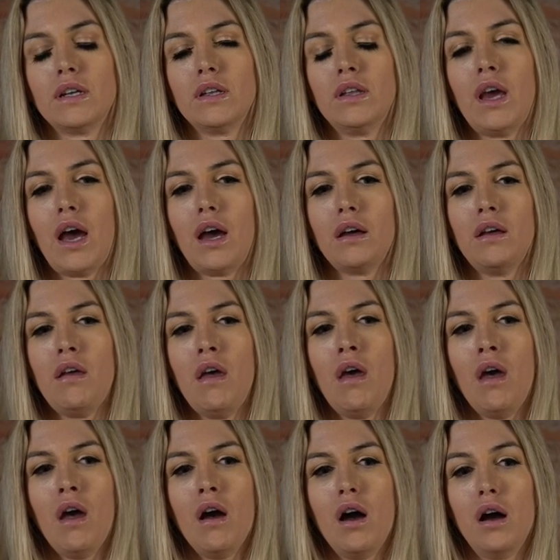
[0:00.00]
Yeah.
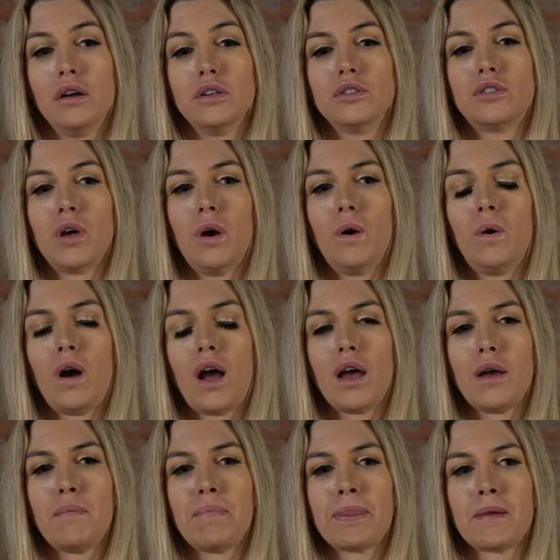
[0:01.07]
So
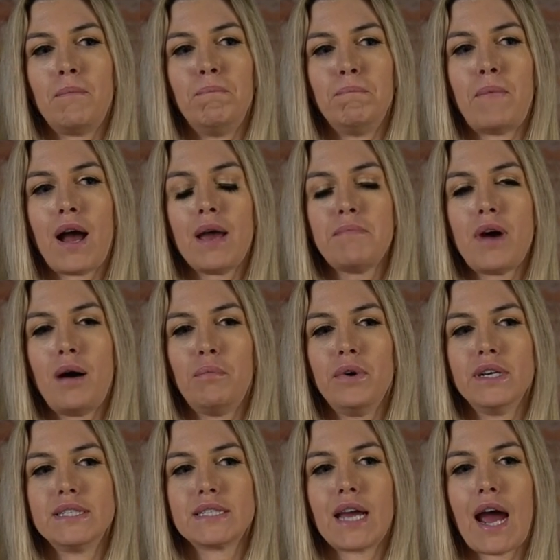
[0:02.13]
um, my mom
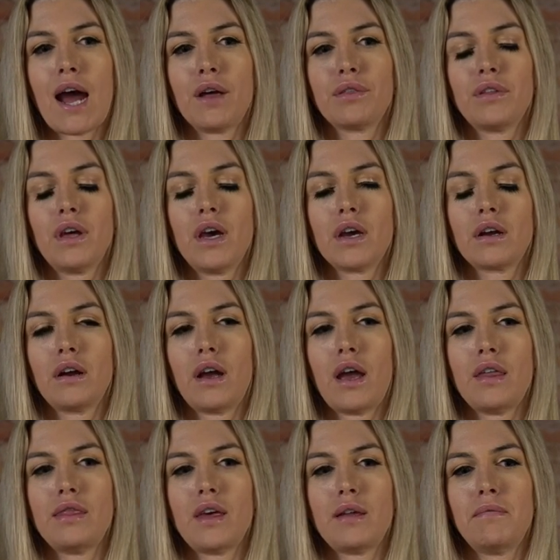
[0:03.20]
was Catholic,
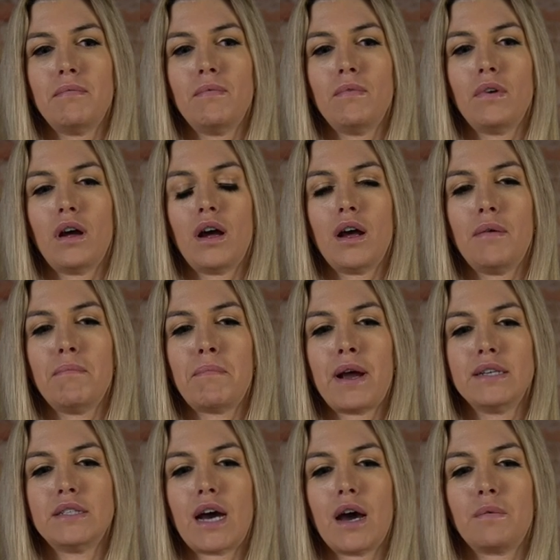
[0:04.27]
and then um,
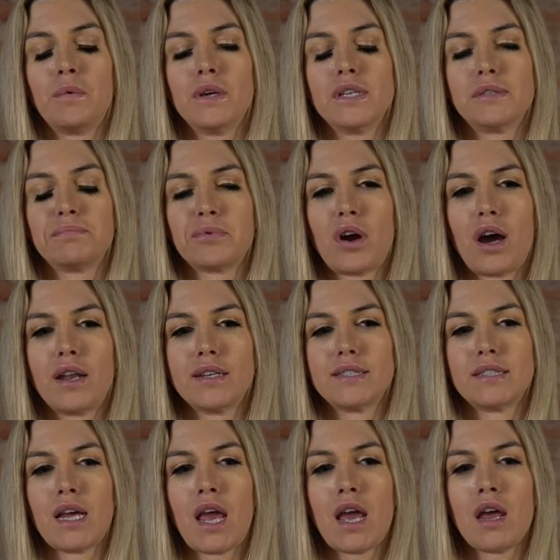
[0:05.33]
my dad was
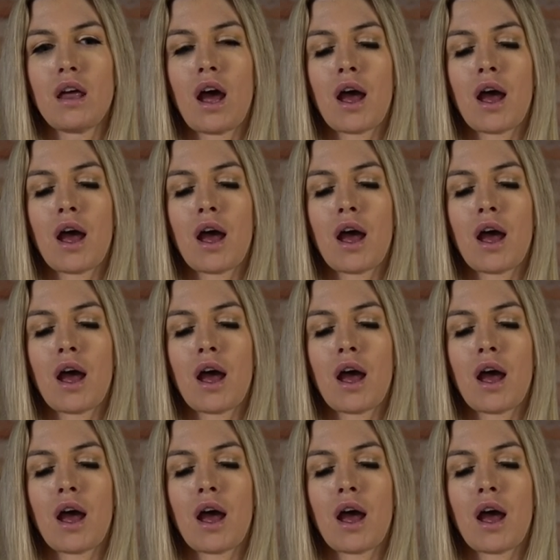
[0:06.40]
Protestant.